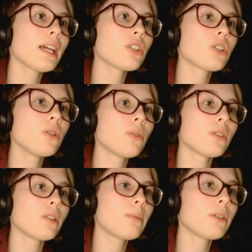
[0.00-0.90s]
I get 2
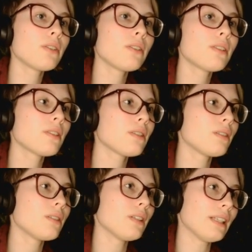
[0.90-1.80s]
early birds?
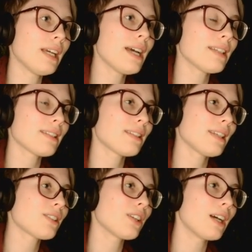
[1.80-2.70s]
Yes,
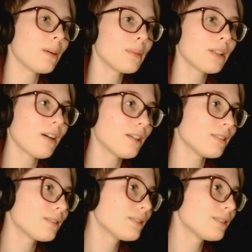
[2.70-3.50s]
that's gonna help me a lot.